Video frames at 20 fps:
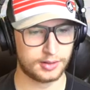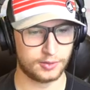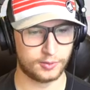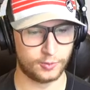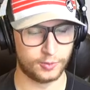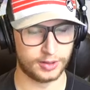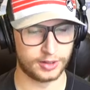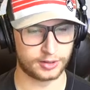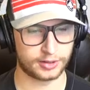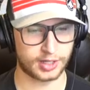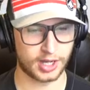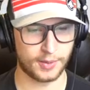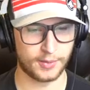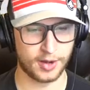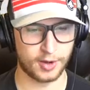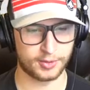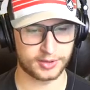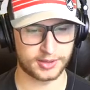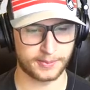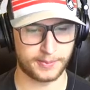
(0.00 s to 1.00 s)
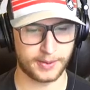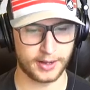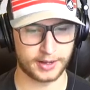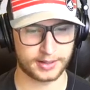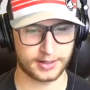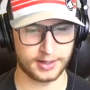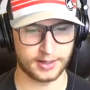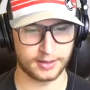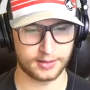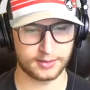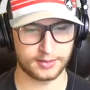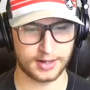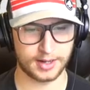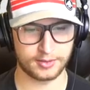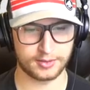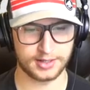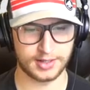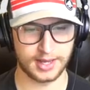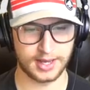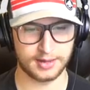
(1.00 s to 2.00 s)
will come out with the puck here.
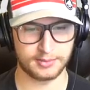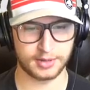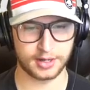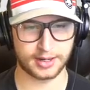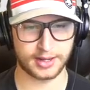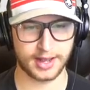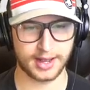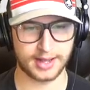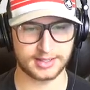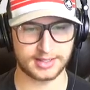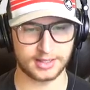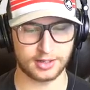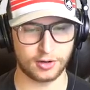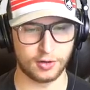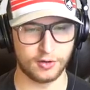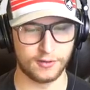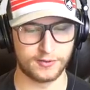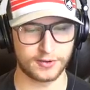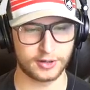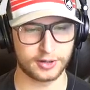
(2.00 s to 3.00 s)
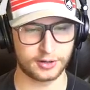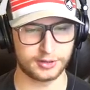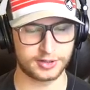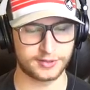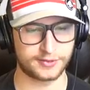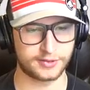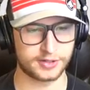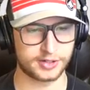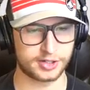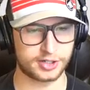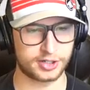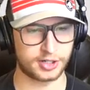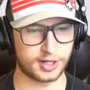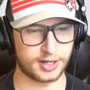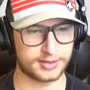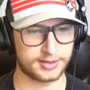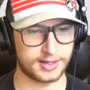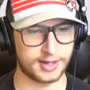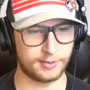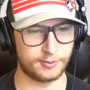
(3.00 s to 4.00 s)
Now Janmark has it over, goes for a
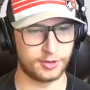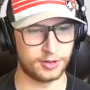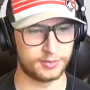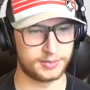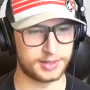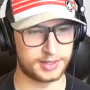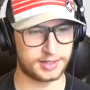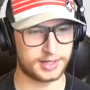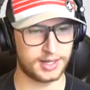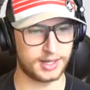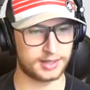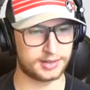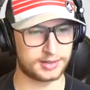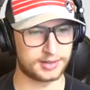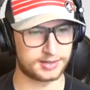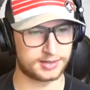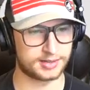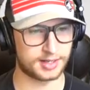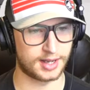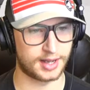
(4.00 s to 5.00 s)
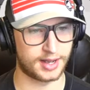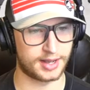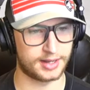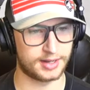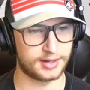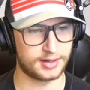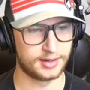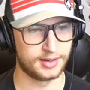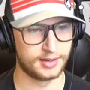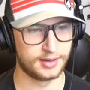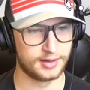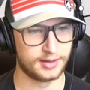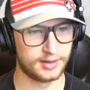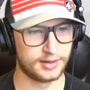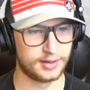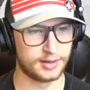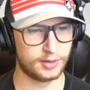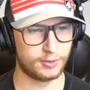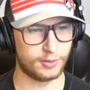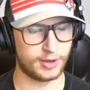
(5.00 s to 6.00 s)
shot that will be kicked aside.
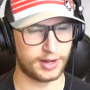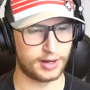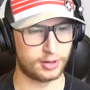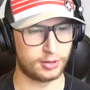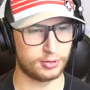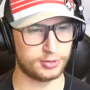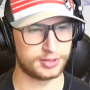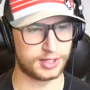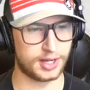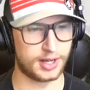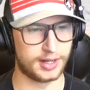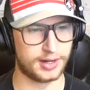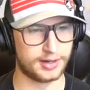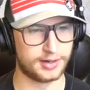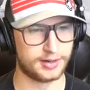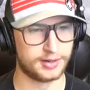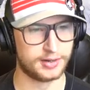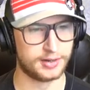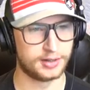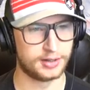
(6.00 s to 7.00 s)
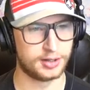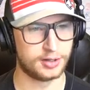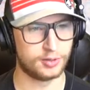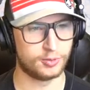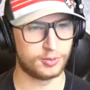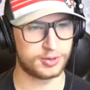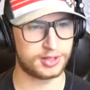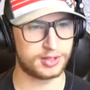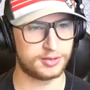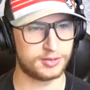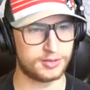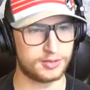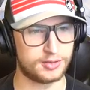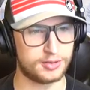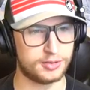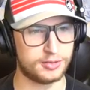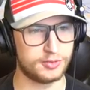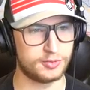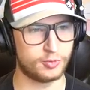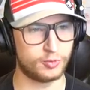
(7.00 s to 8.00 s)
Wait, hold on. What
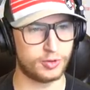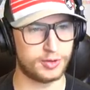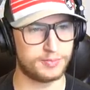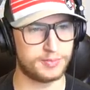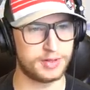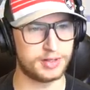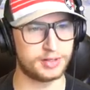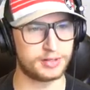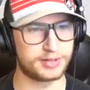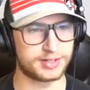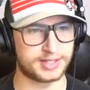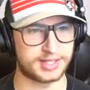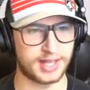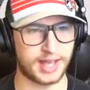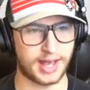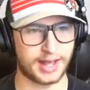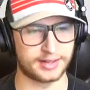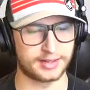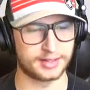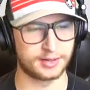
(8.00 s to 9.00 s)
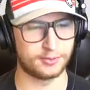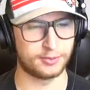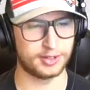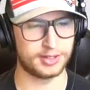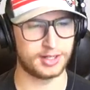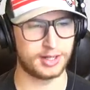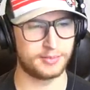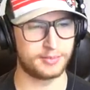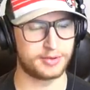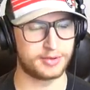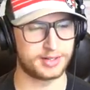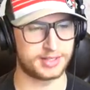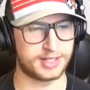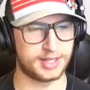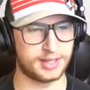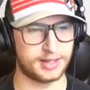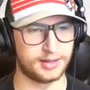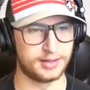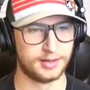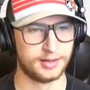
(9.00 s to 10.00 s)
who what Miller is that? What number is
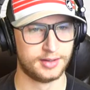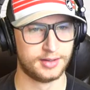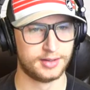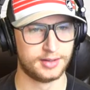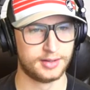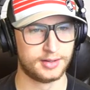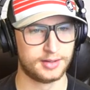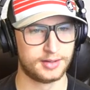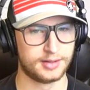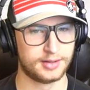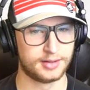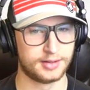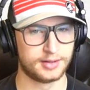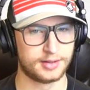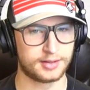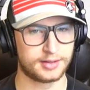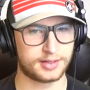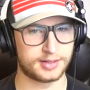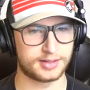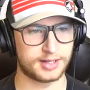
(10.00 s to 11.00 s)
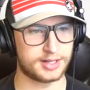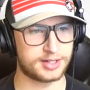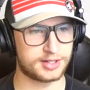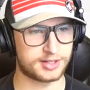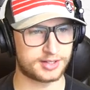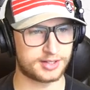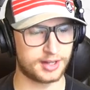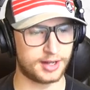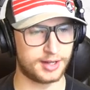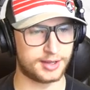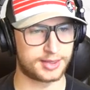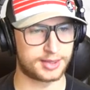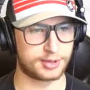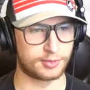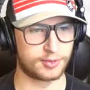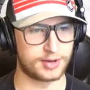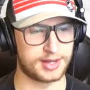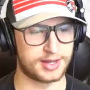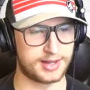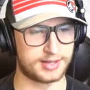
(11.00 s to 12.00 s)
he? Cause I just saw
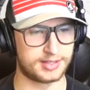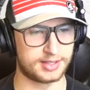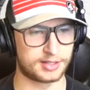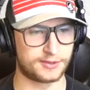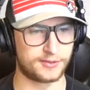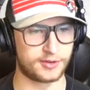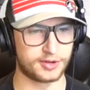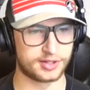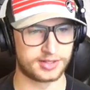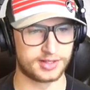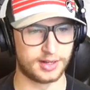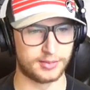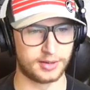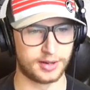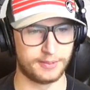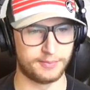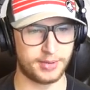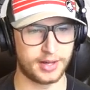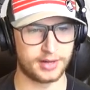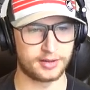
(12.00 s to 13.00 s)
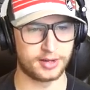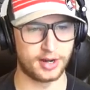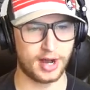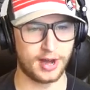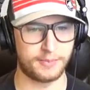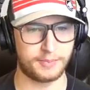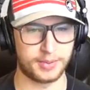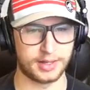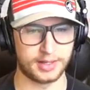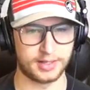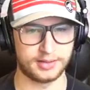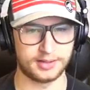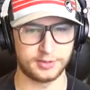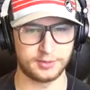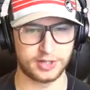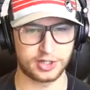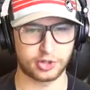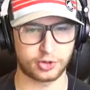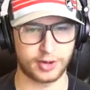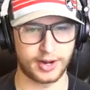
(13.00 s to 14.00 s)
three as his first number. It better not be.
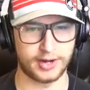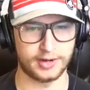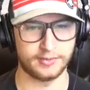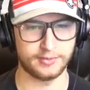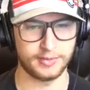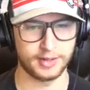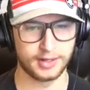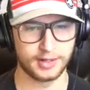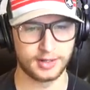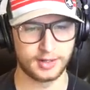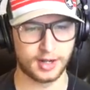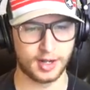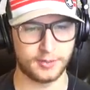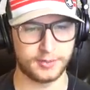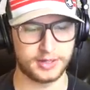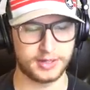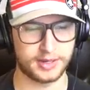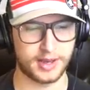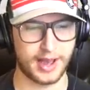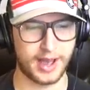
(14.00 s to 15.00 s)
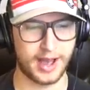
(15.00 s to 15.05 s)
Did we trade him? I'll be